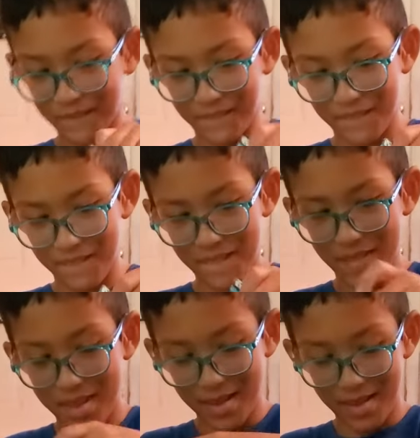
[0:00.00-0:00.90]

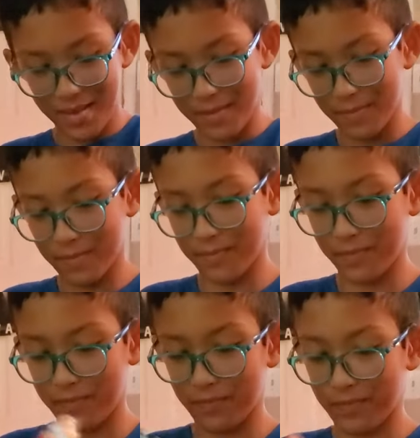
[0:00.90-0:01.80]

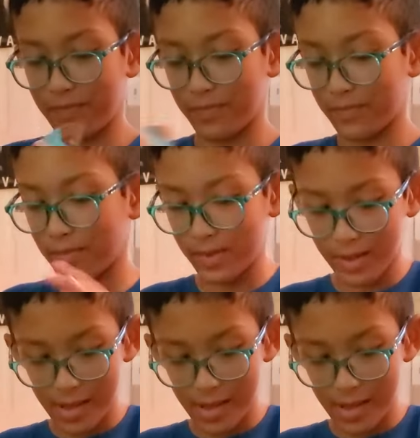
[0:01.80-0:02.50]
No one is speaking in this clip.